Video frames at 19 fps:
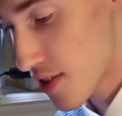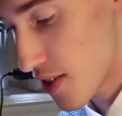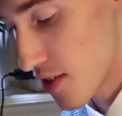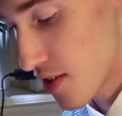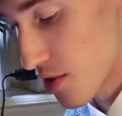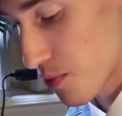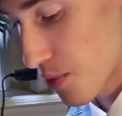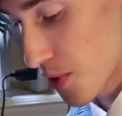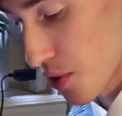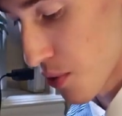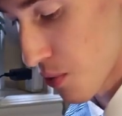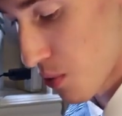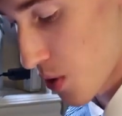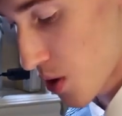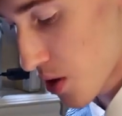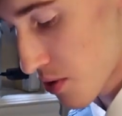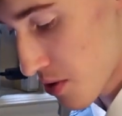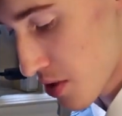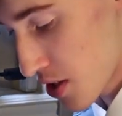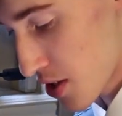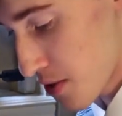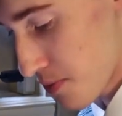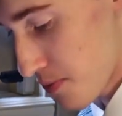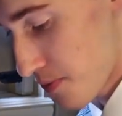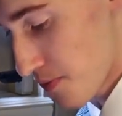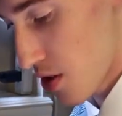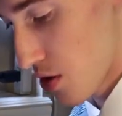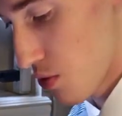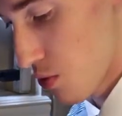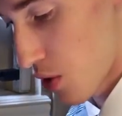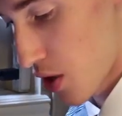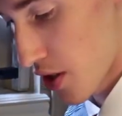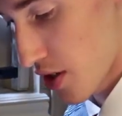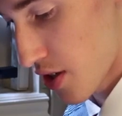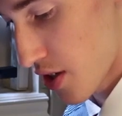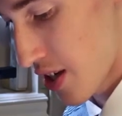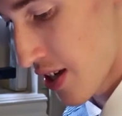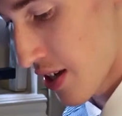is when you're watering it, you want
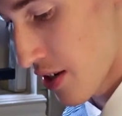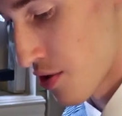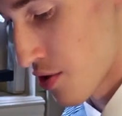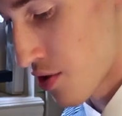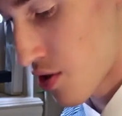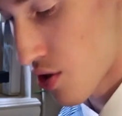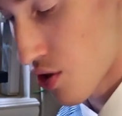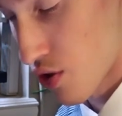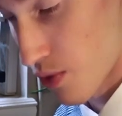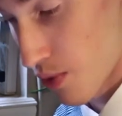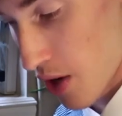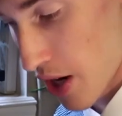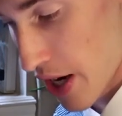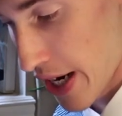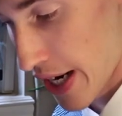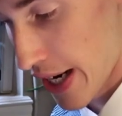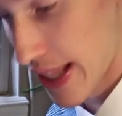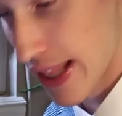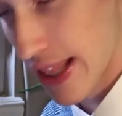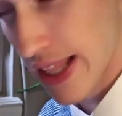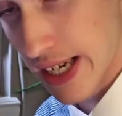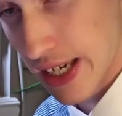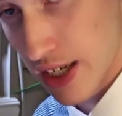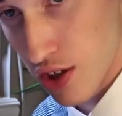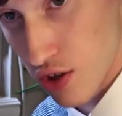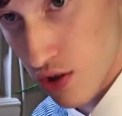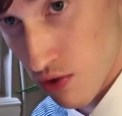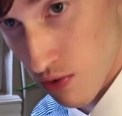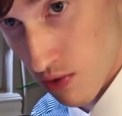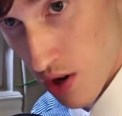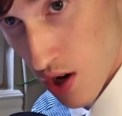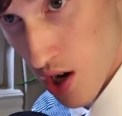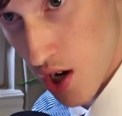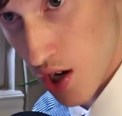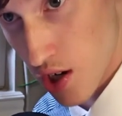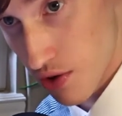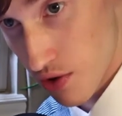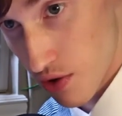it to get dry, like
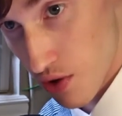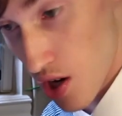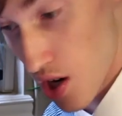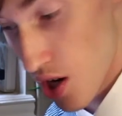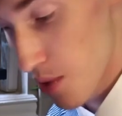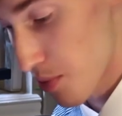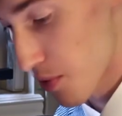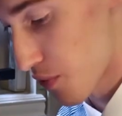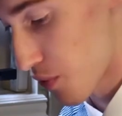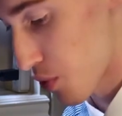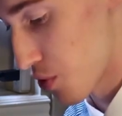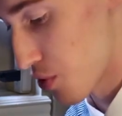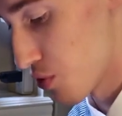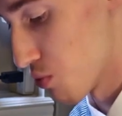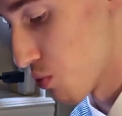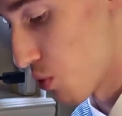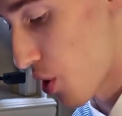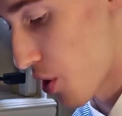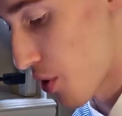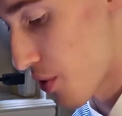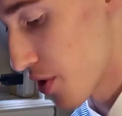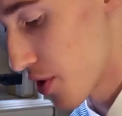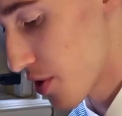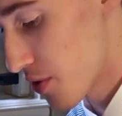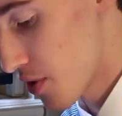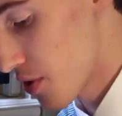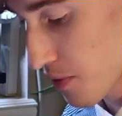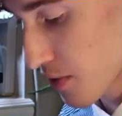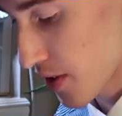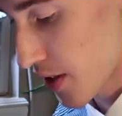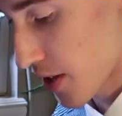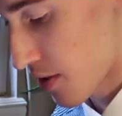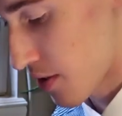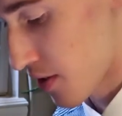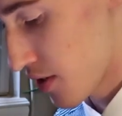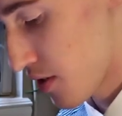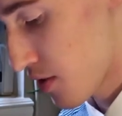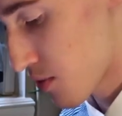dry before you water it. Like
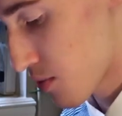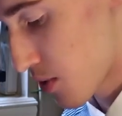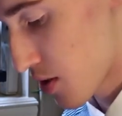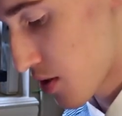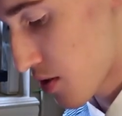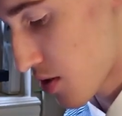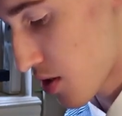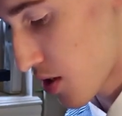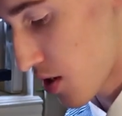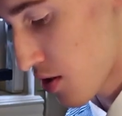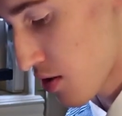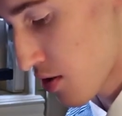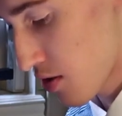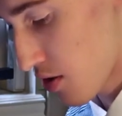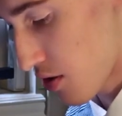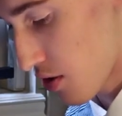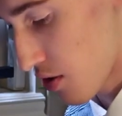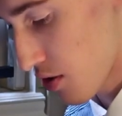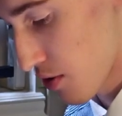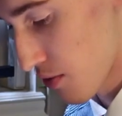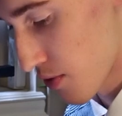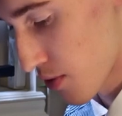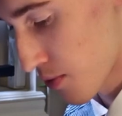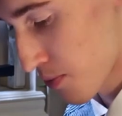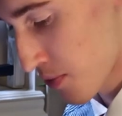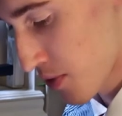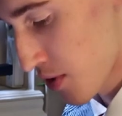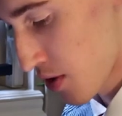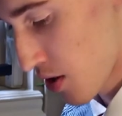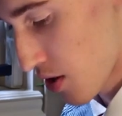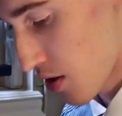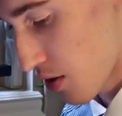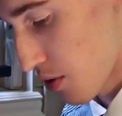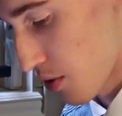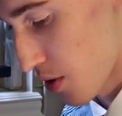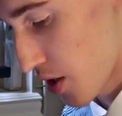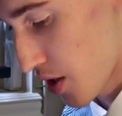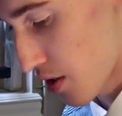these ones here, all of them,
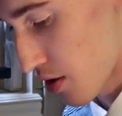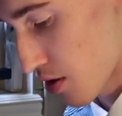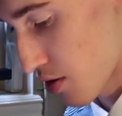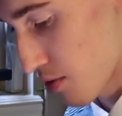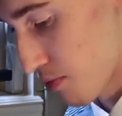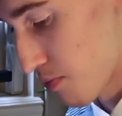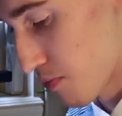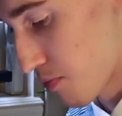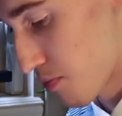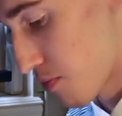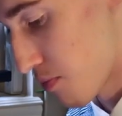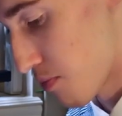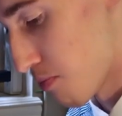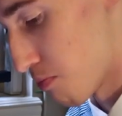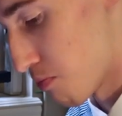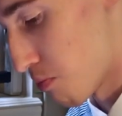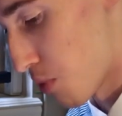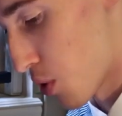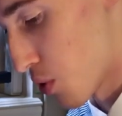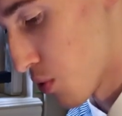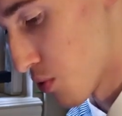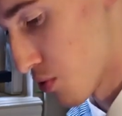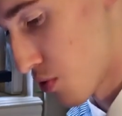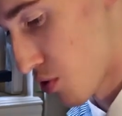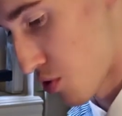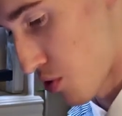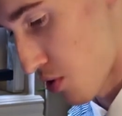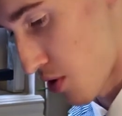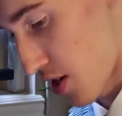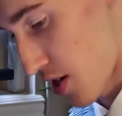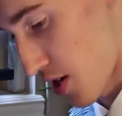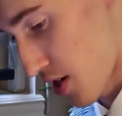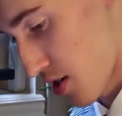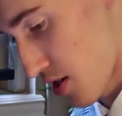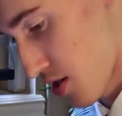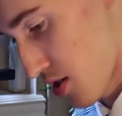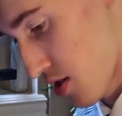they are bone dry.